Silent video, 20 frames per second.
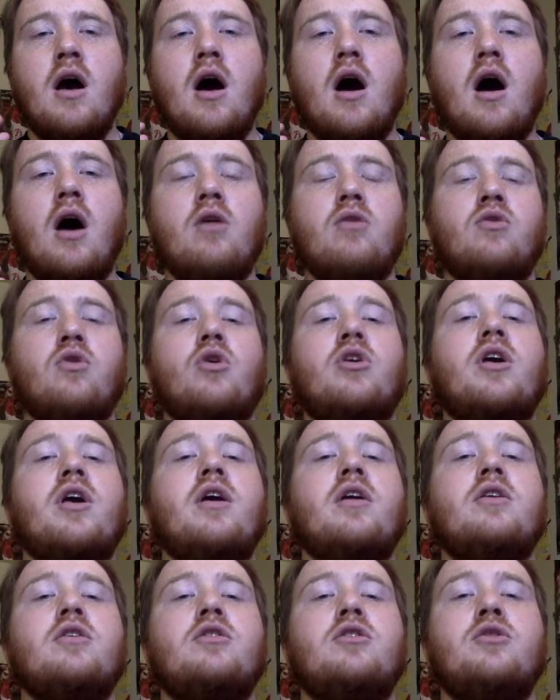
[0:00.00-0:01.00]
look
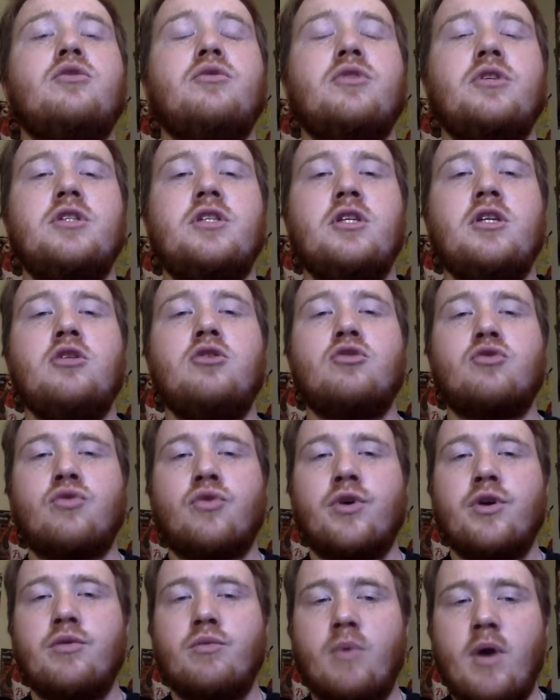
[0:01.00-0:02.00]
into the
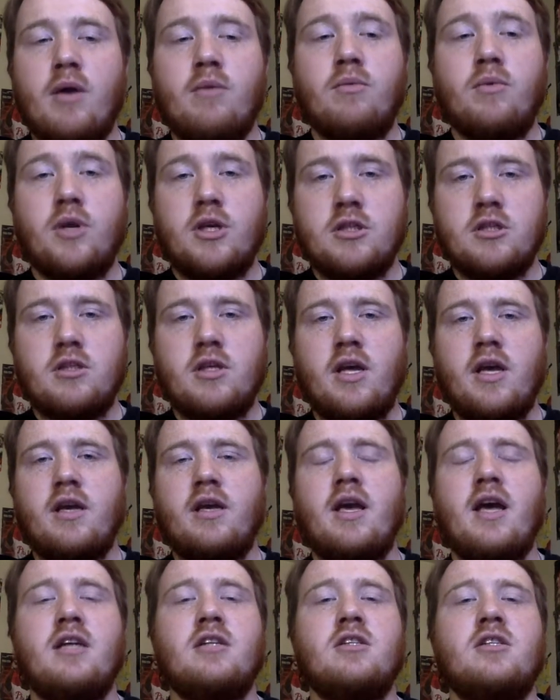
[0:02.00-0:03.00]
Detroit Red Wings. They
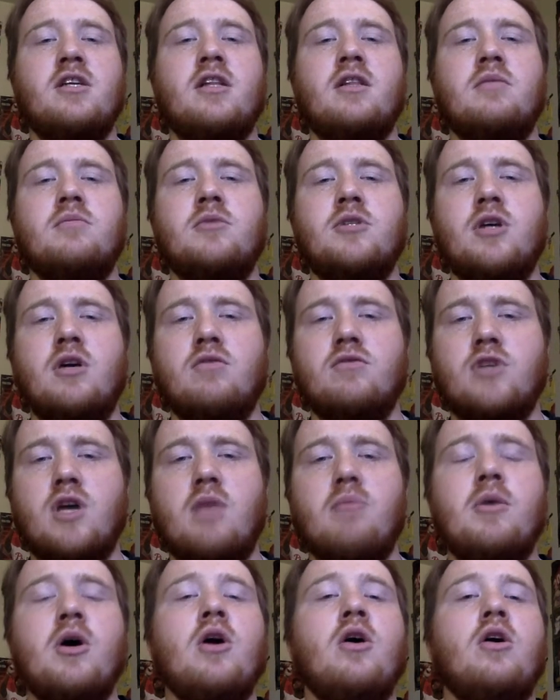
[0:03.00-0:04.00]
again set themselves
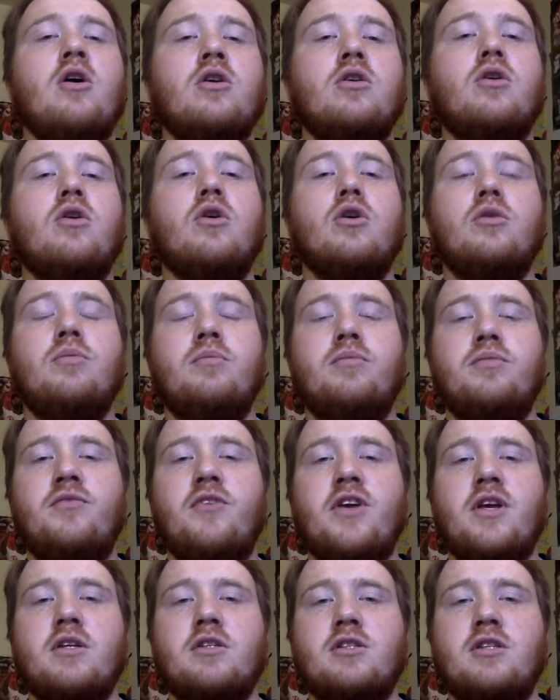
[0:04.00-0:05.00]
up good
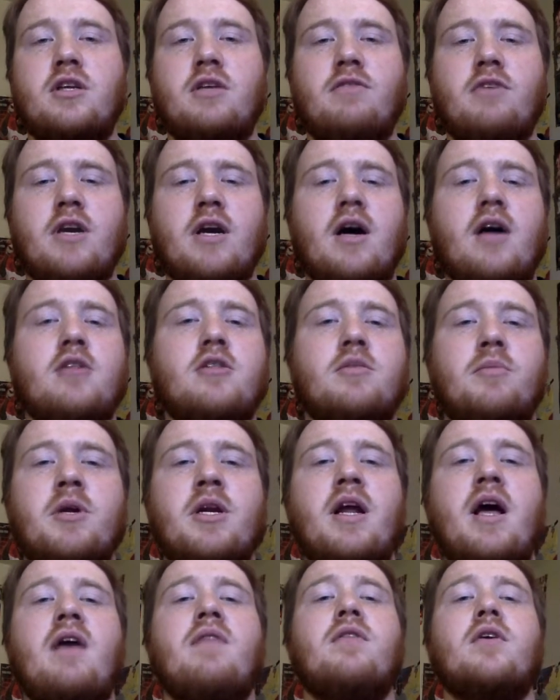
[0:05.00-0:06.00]
via Stevie
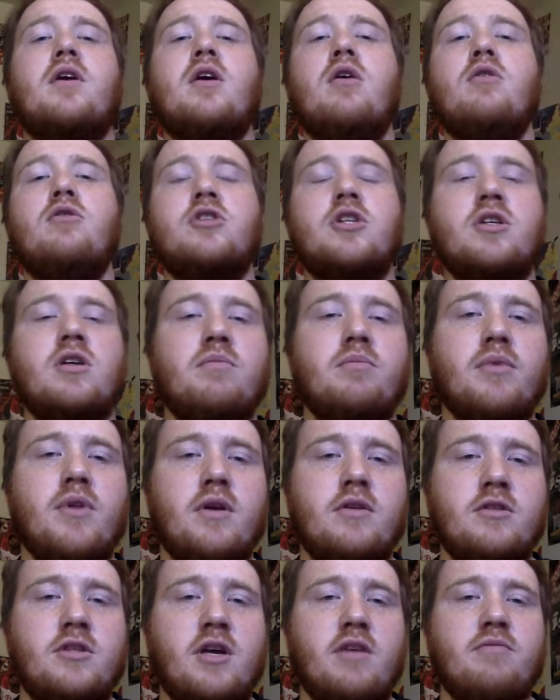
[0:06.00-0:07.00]
Yzerman and the coaching of
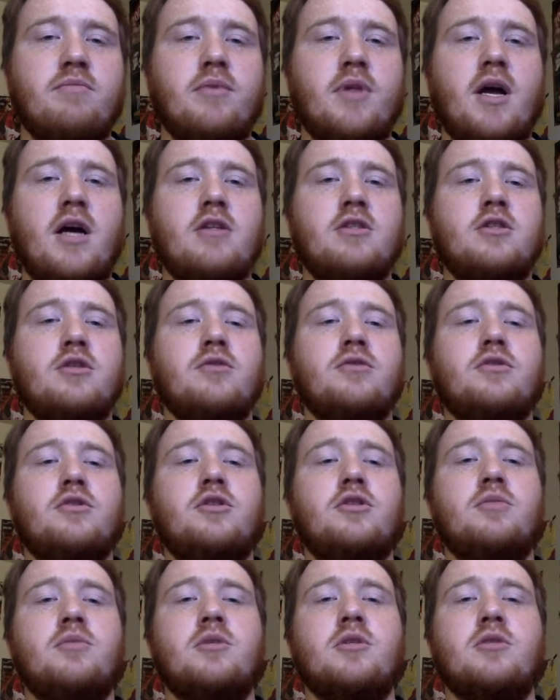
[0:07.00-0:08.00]
Jeff Blashill. This
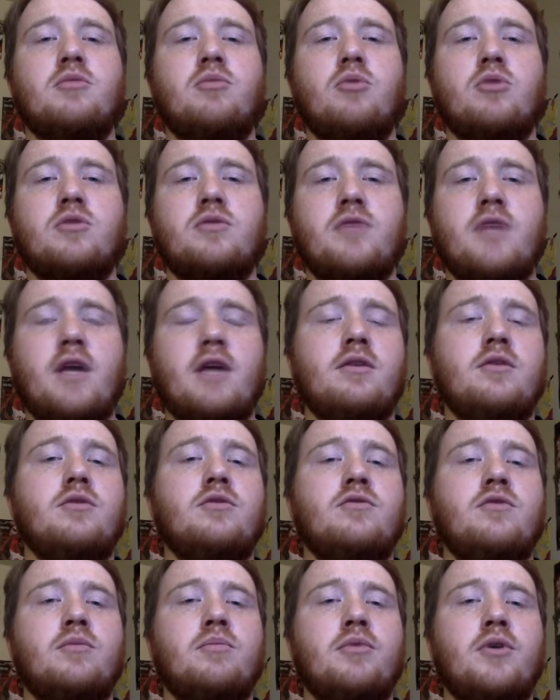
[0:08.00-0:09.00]
has been Sports Fanatic News
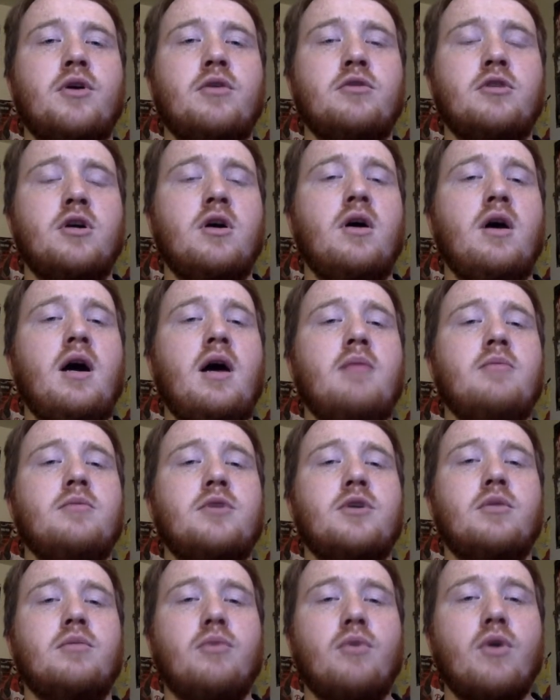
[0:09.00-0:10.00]
for Projo. I'm
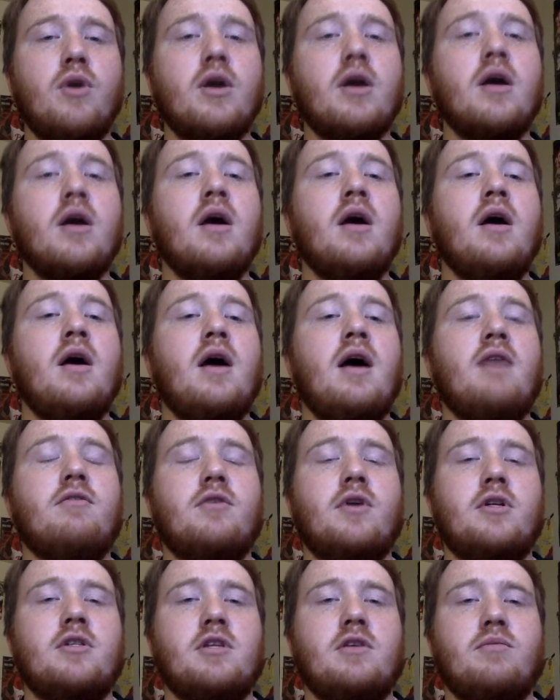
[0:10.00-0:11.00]
Joe Boric. Have a
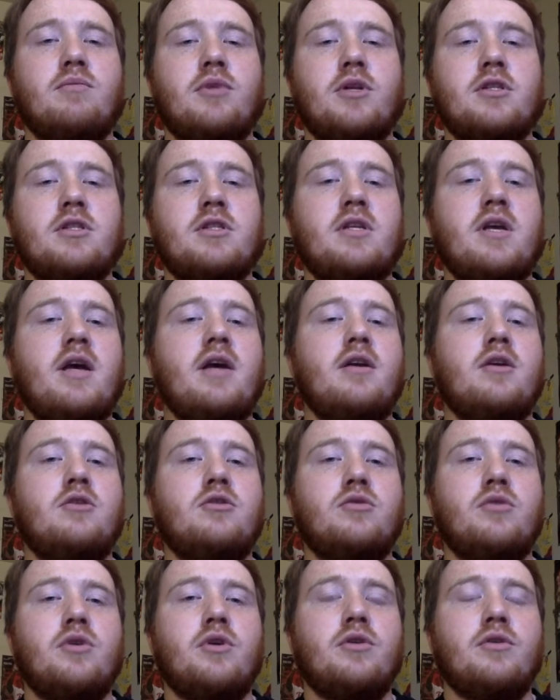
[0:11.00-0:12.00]
great, safe, and pleasant day, and
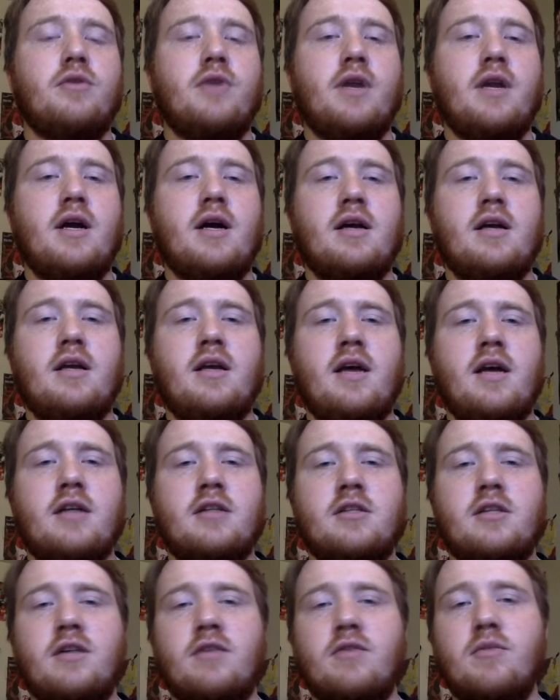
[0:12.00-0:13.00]
enjoy all the great hockey
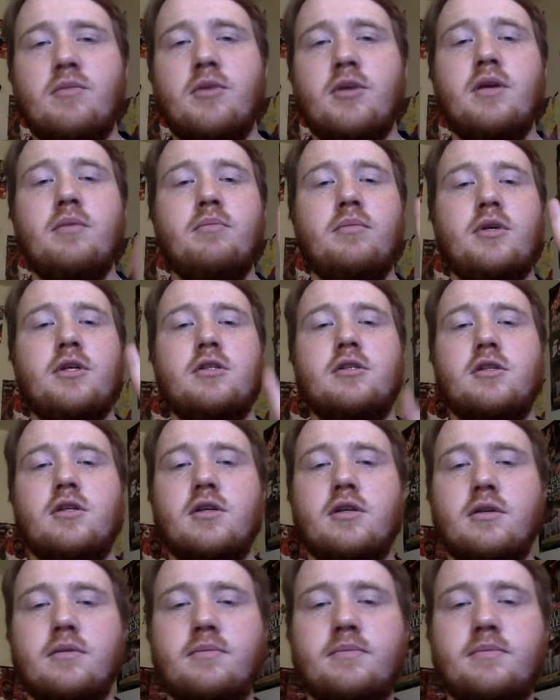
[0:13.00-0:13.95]
action, everybody. Peace out.